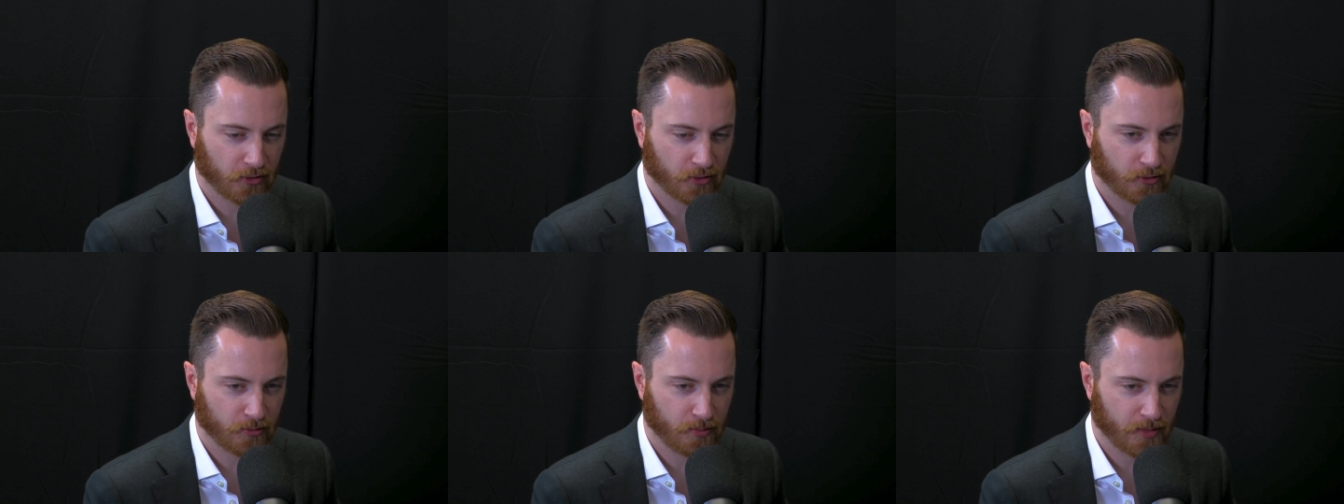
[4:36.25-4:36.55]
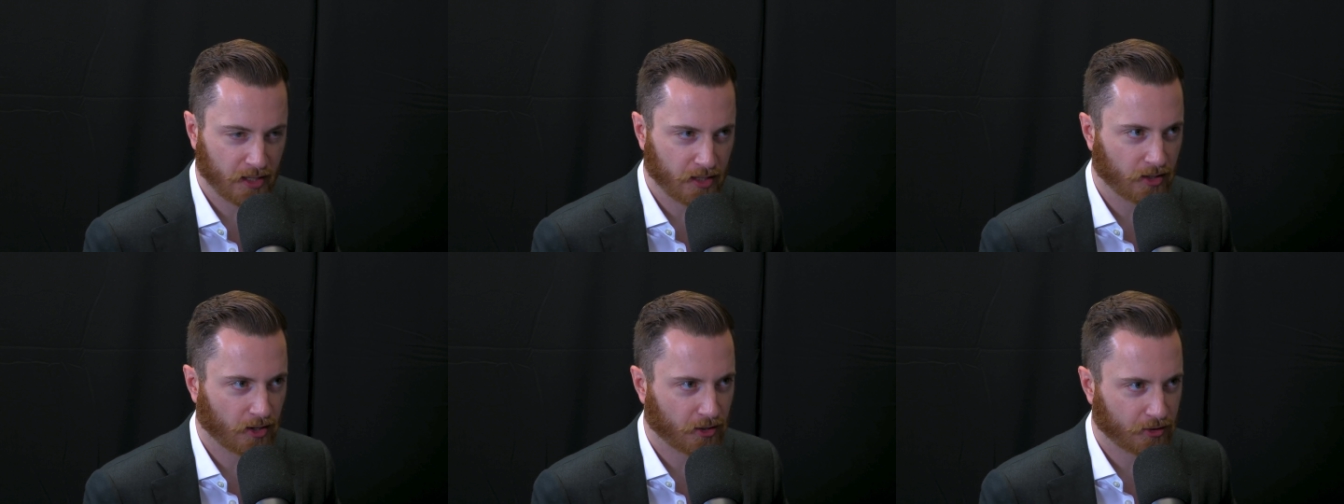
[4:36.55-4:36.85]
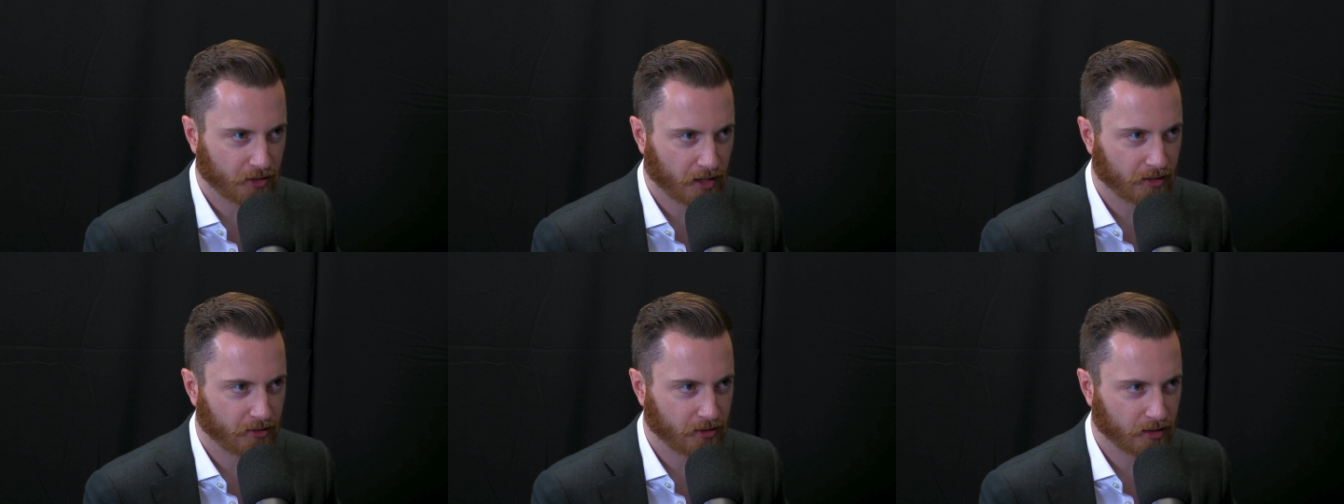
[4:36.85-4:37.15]
is being
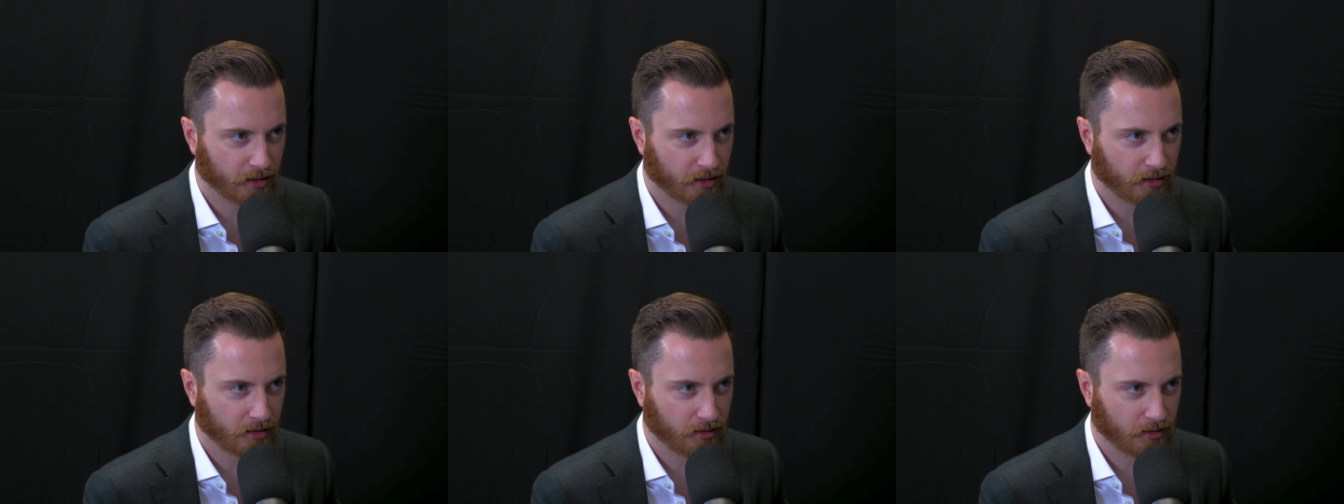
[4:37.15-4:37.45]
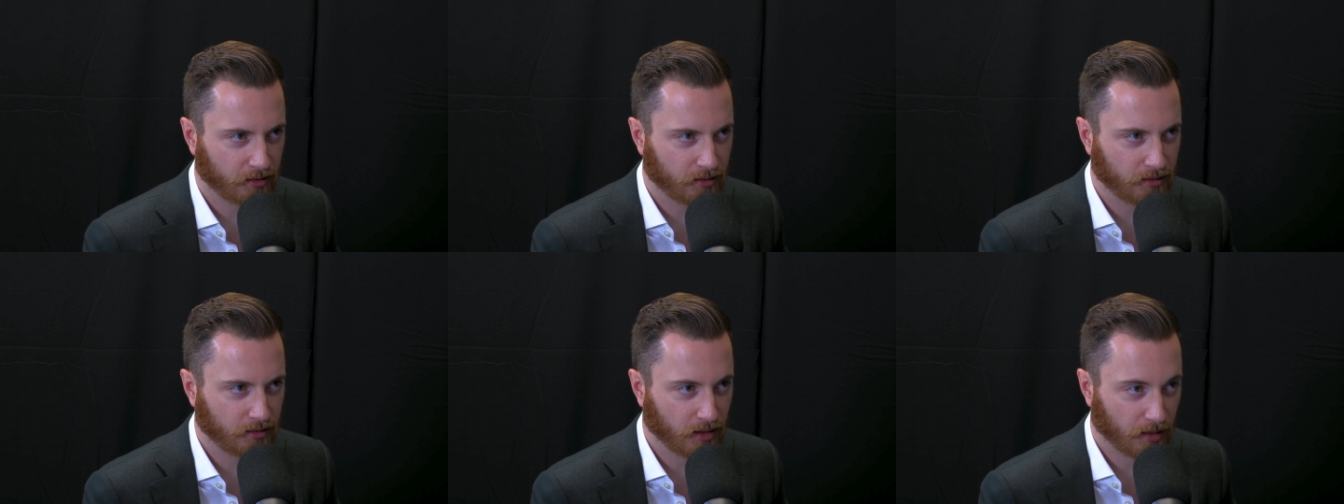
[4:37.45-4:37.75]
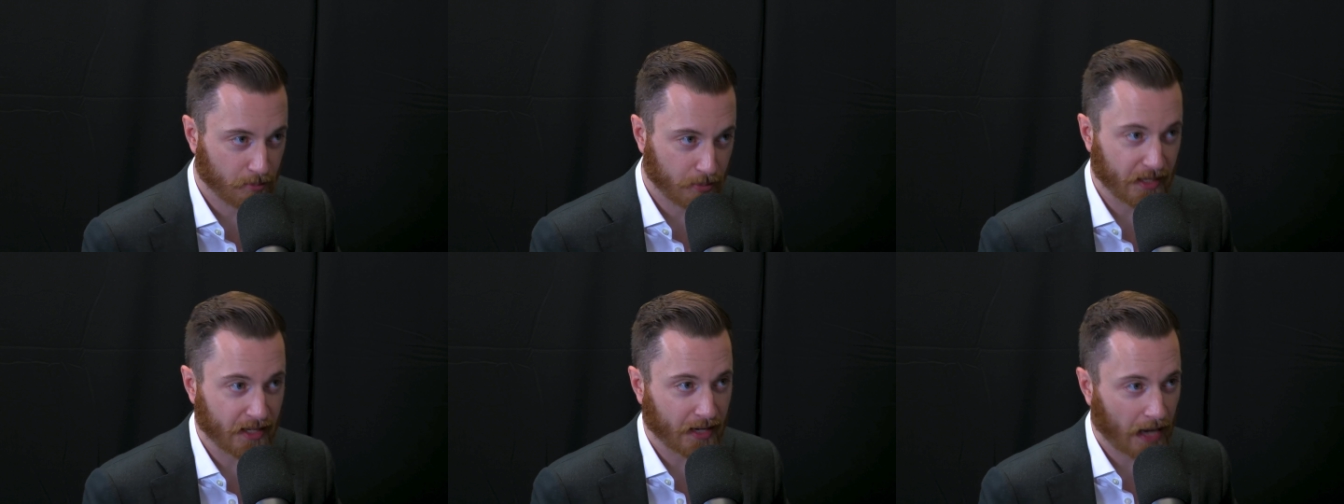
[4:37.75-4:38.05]
authentic
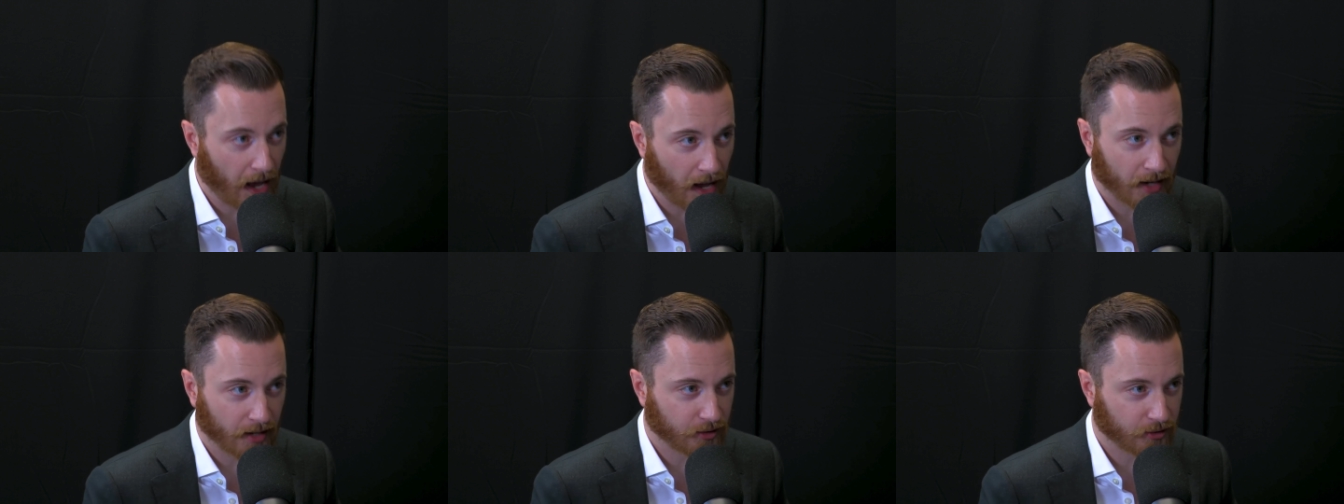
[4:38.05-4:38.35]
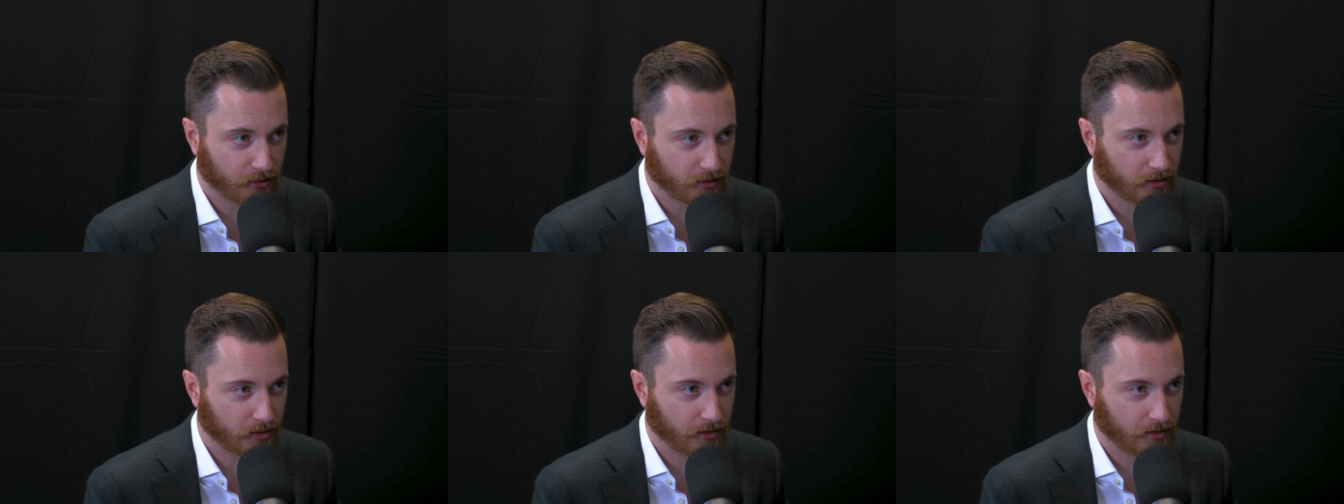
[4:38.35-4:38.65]
and being honest.